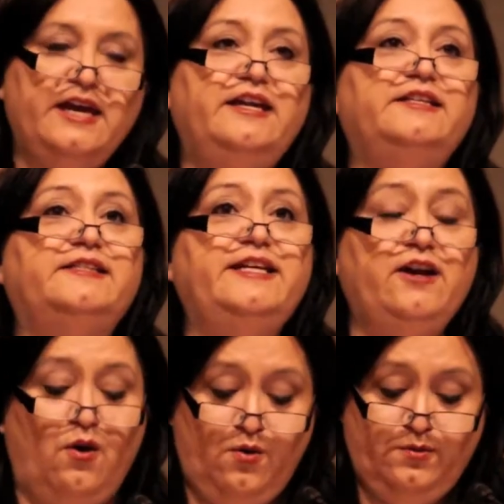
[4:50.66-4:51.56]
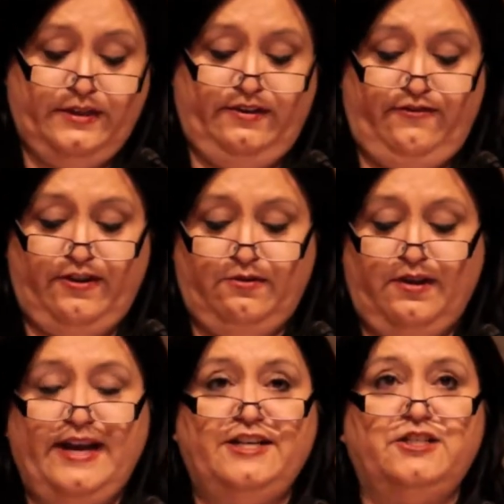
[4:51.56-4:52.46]
It is the only
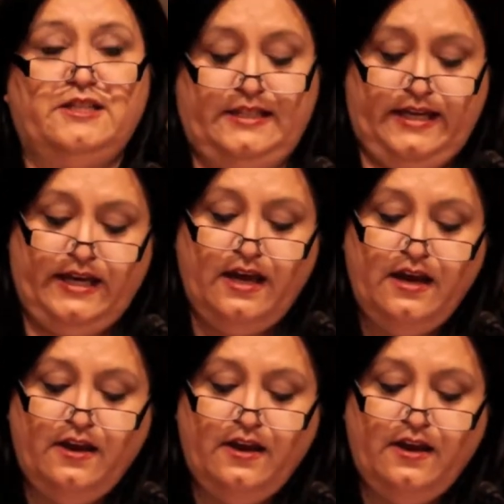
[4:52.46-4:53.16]
federal agency